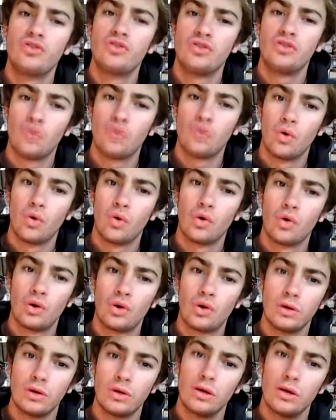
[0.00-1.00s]
a
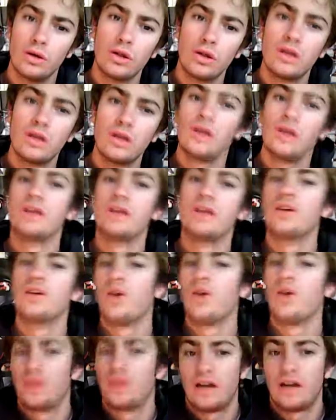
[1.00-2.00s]
sword and
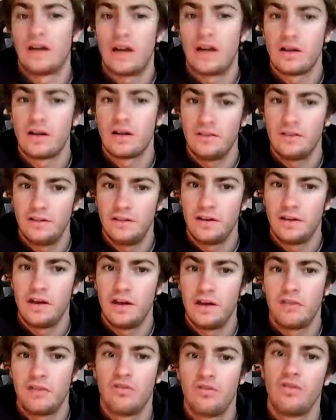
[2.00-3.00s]
all that kind of
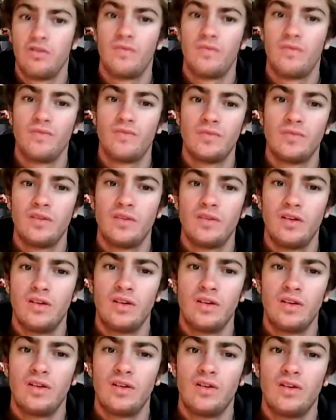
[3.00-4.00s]
stuff
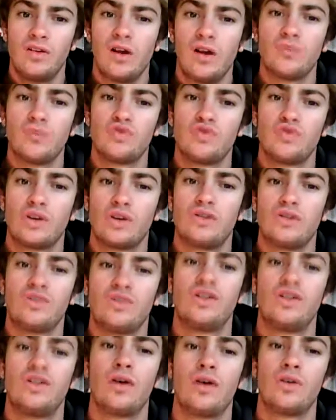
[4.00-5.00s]
almost like the
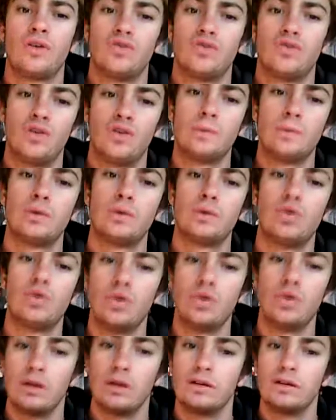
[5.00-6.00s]

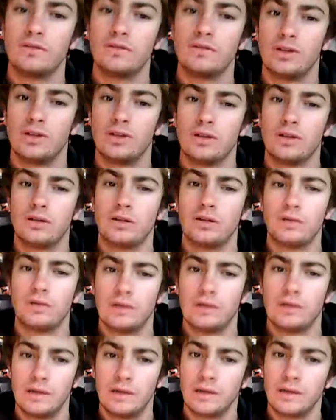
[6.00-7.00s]
stereotypical of a uh,
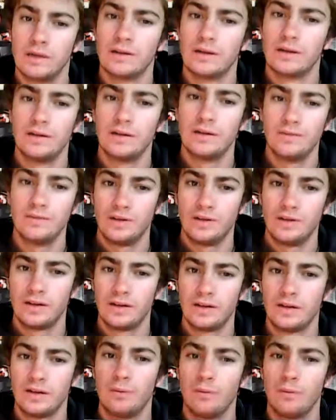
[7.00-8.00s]
of
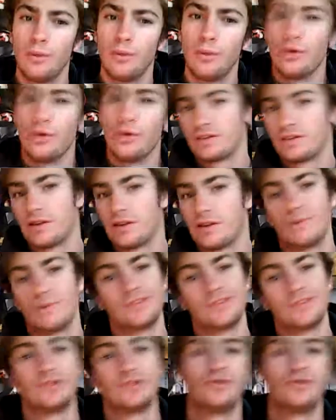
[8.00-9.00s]
like a boy's kind of
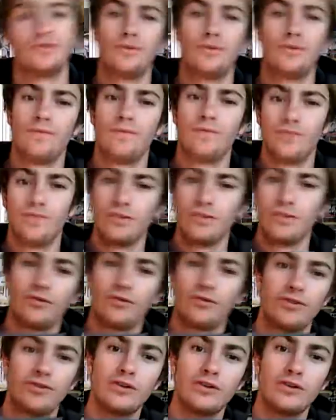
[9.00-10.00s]

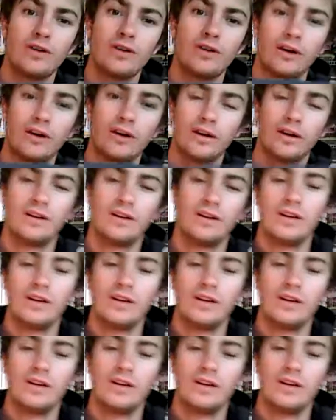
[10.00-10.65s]
uh